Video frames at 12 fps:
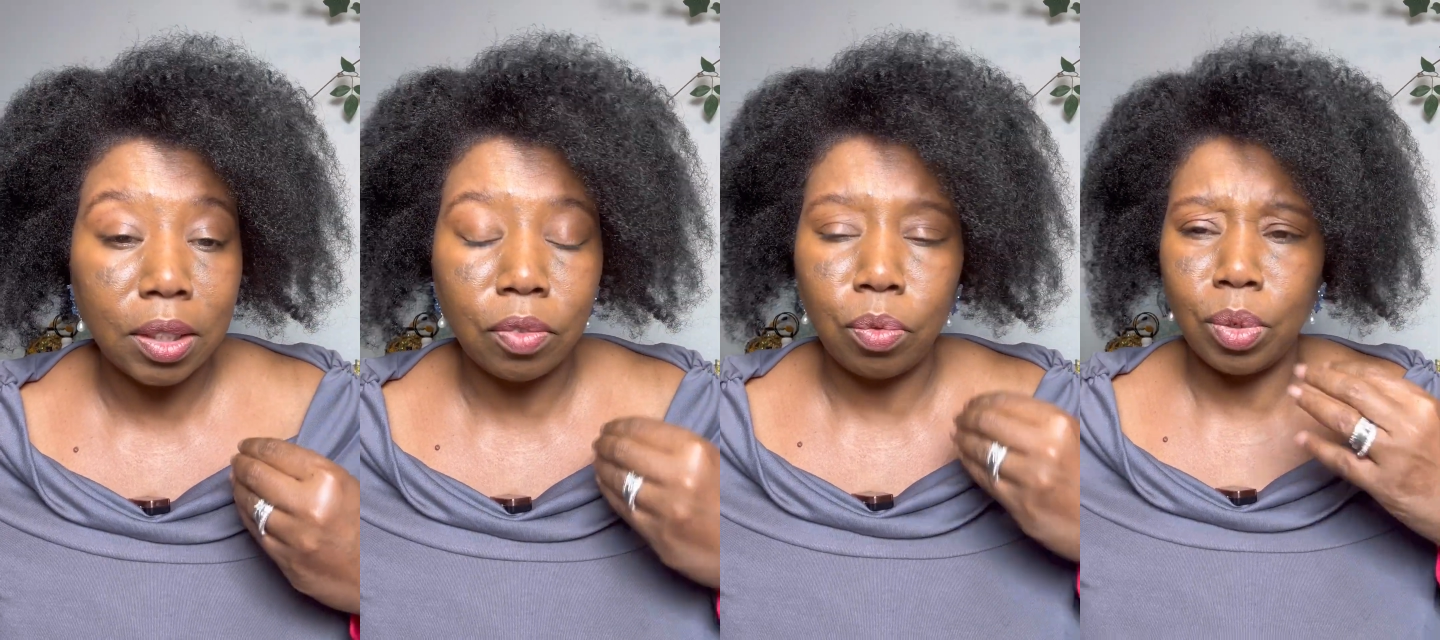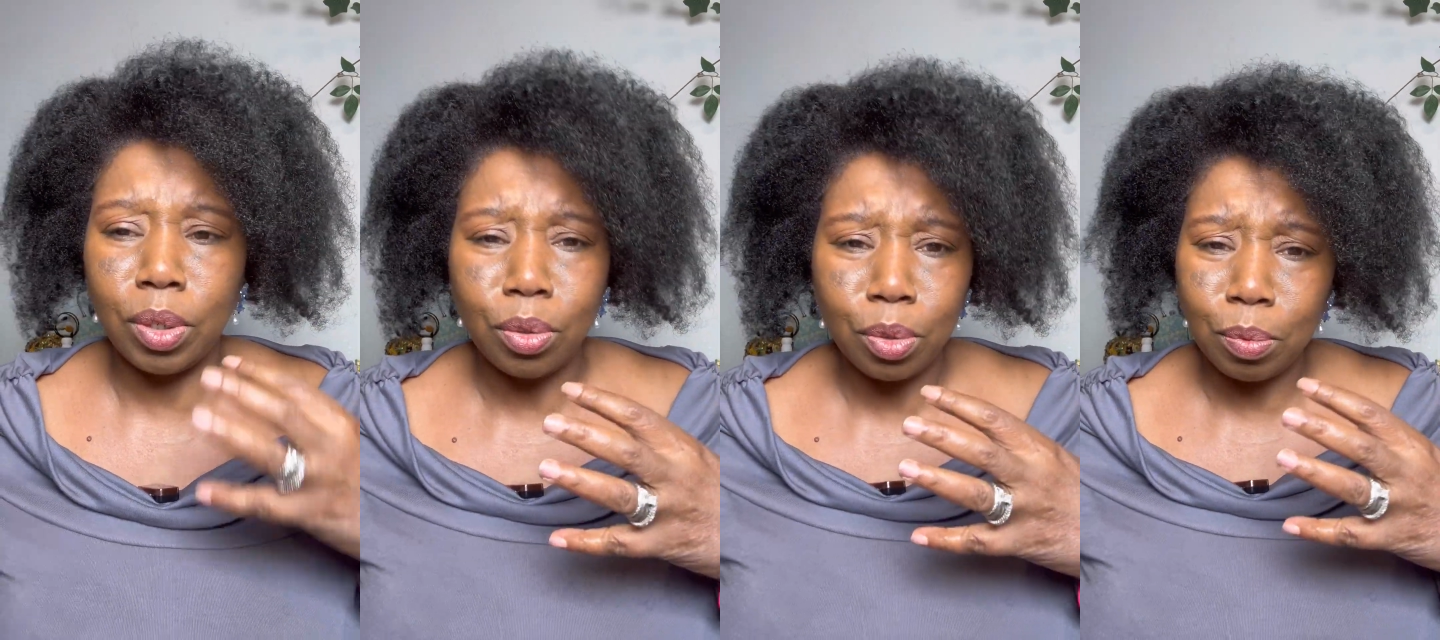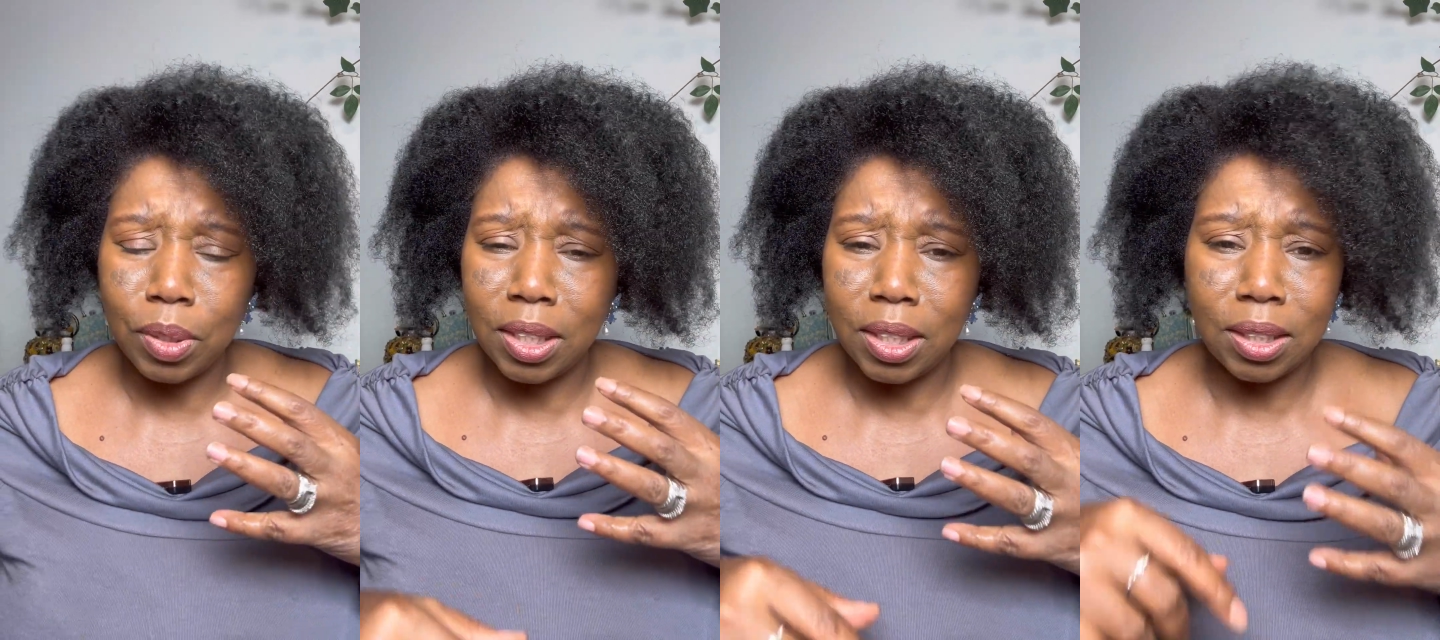If one group
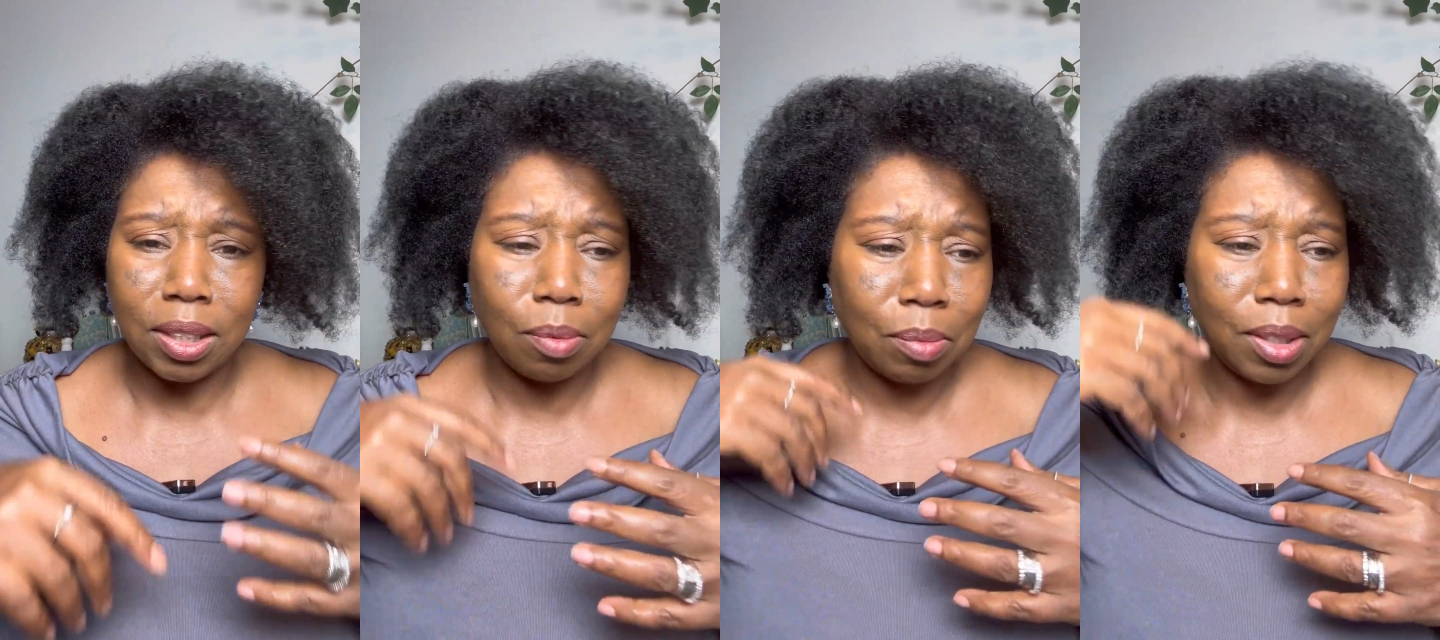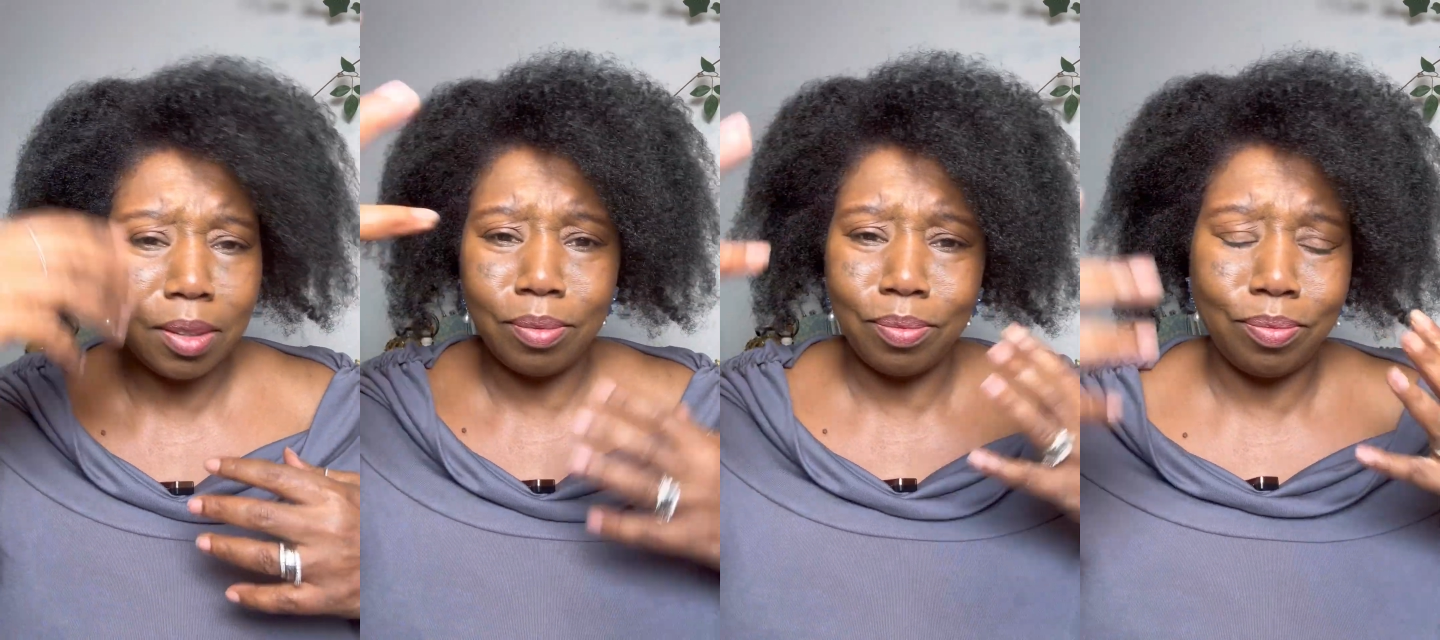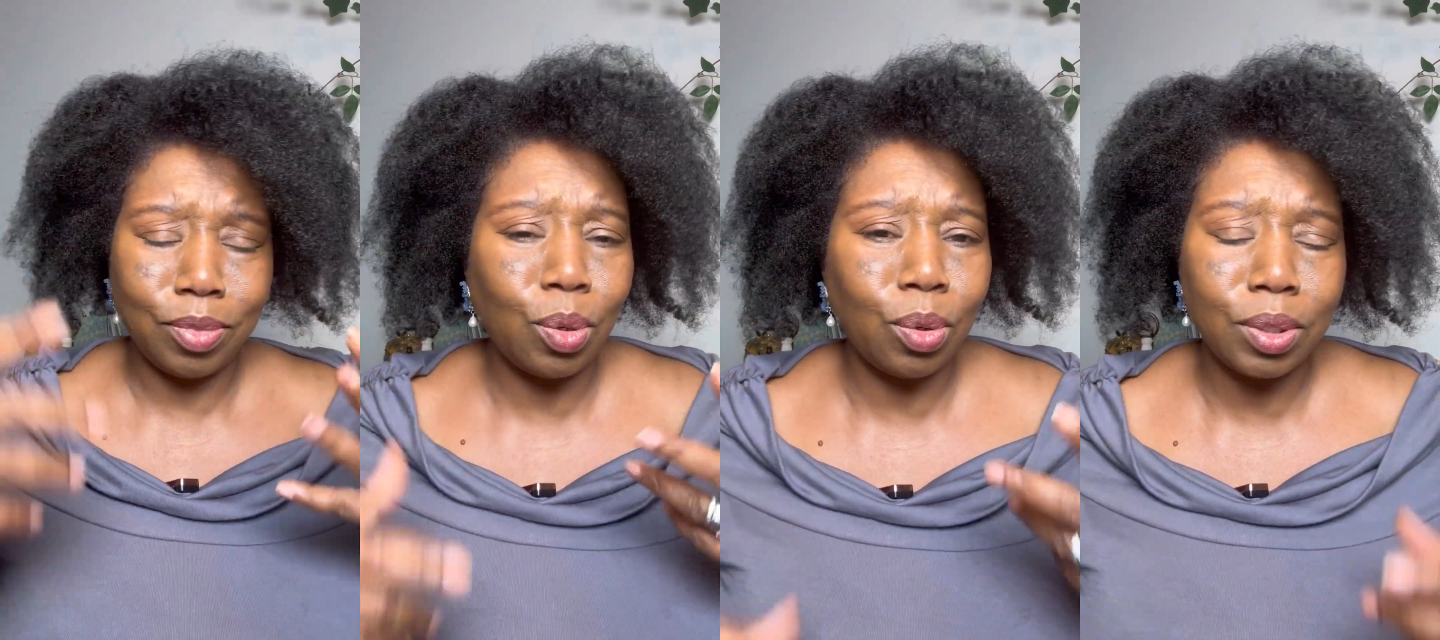didn't accept me,
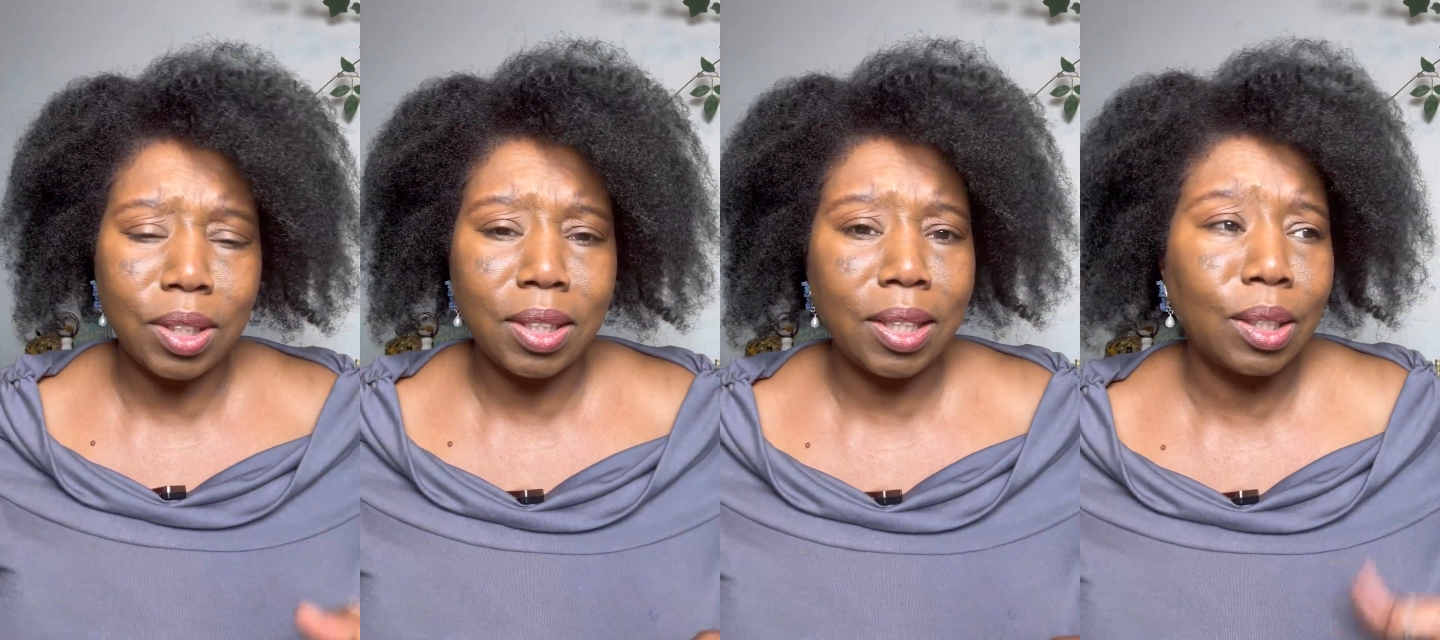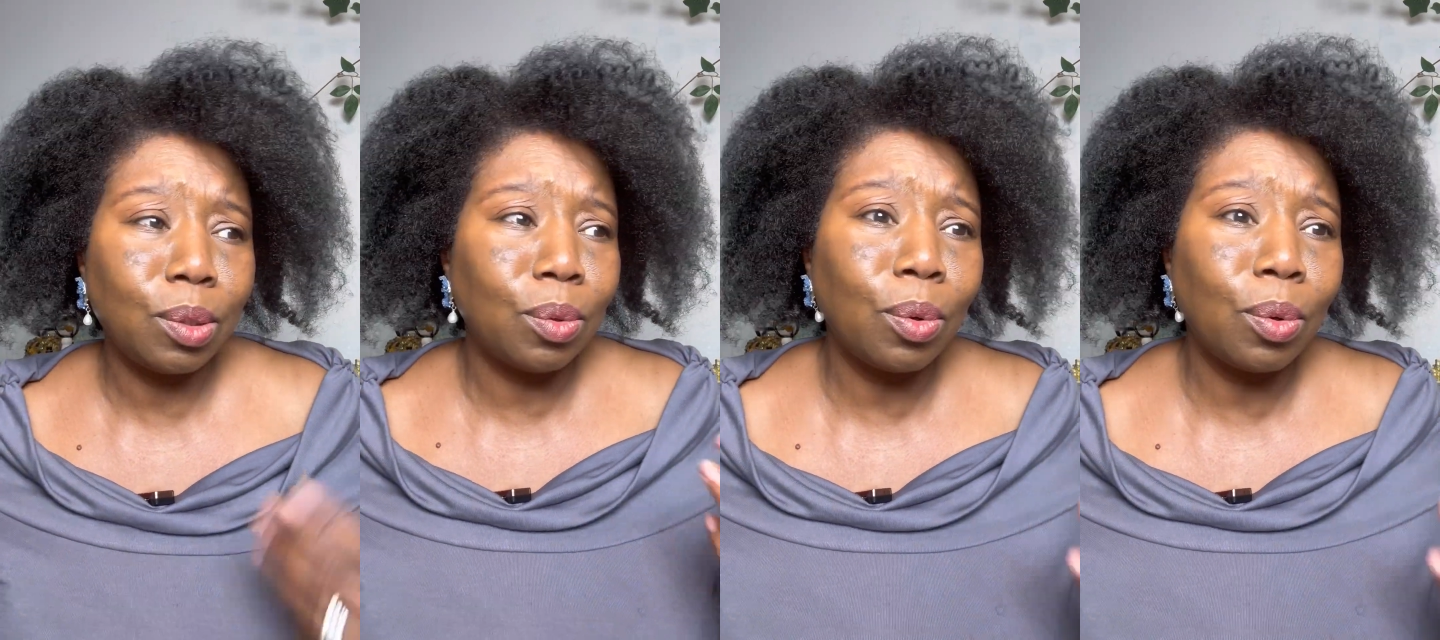go on to the next one.